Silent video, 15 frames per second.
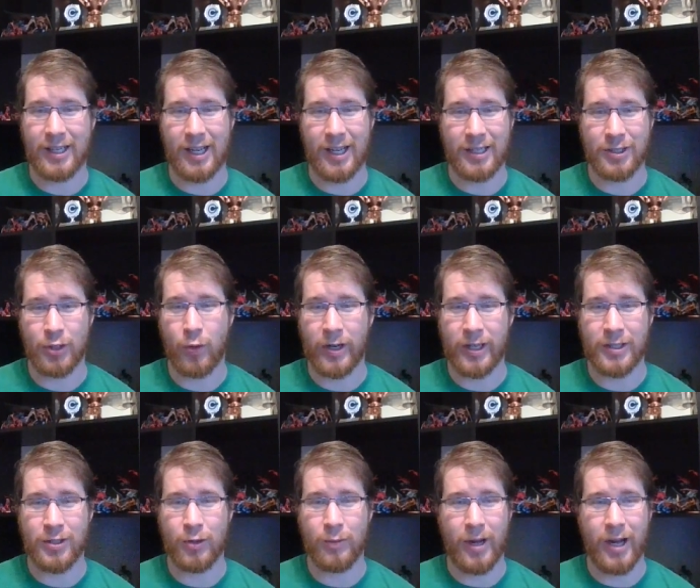Uh,
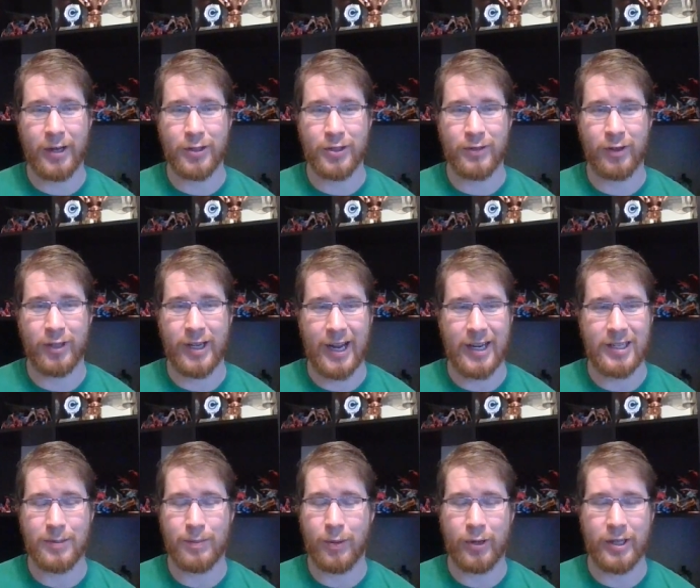22 models for
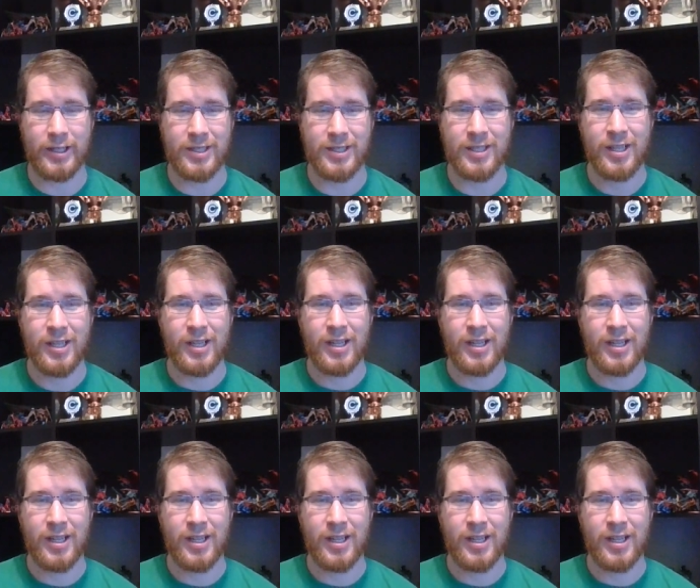90 points